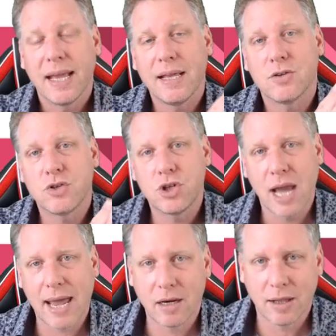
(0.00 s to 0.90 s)
is
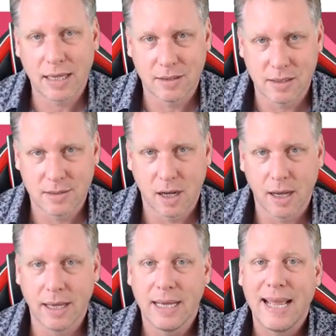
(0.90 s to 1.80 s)
channel that
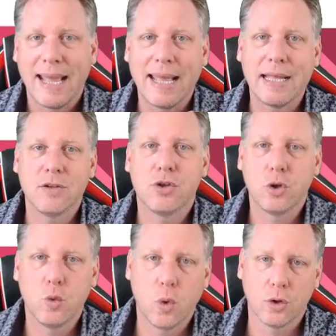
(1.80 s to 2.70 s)
desire
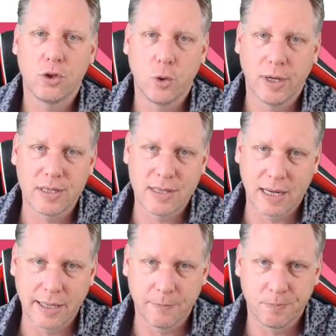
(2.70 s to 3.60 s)
into what you are
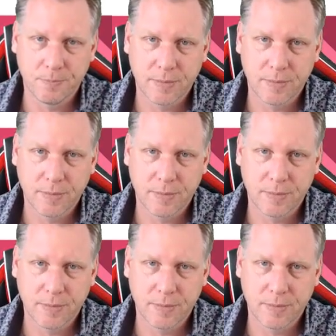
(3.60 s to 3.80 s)
selling.